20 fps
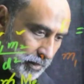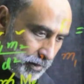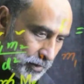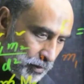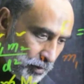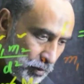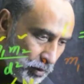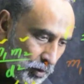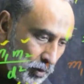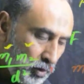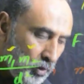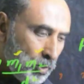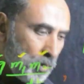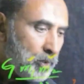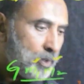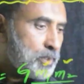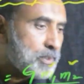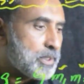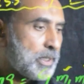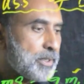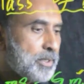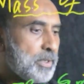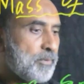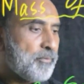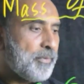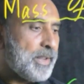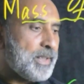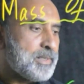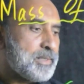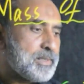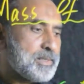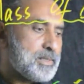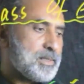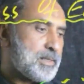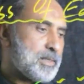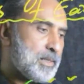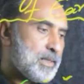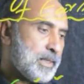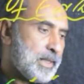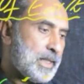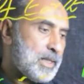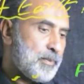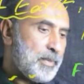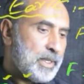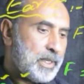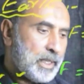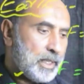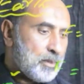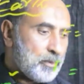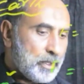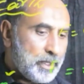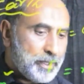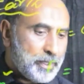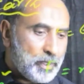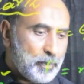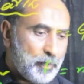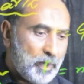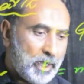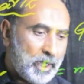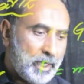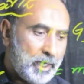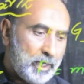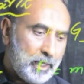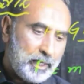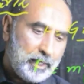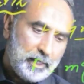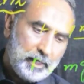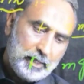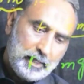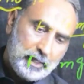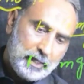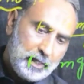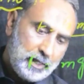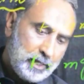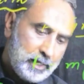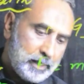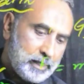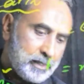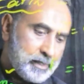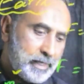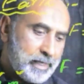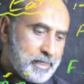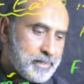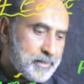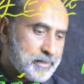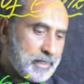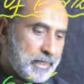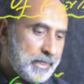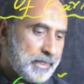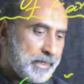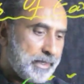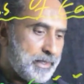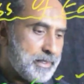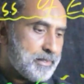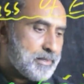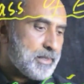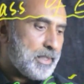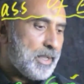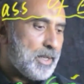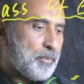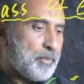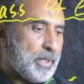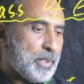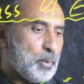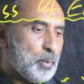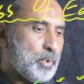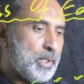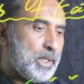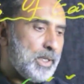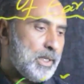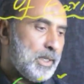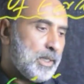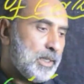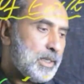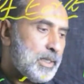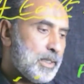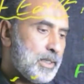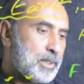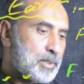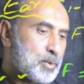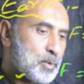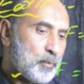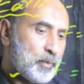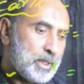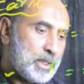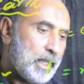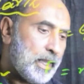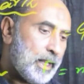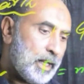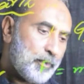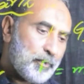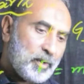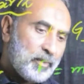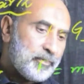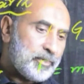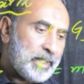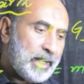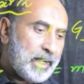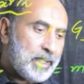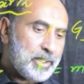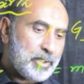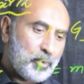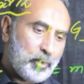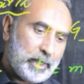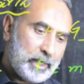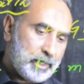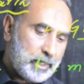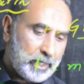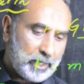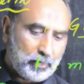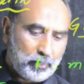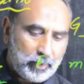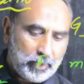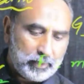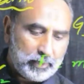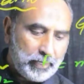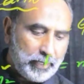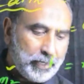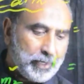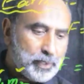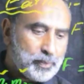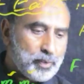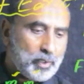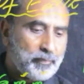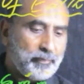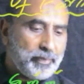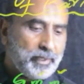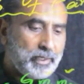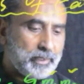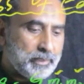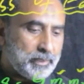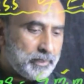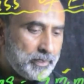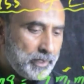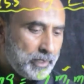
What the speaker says: You know, circumference can be calculated by great scientist Al-Biruni. So with the help of that, you can calculate the radius of Earth.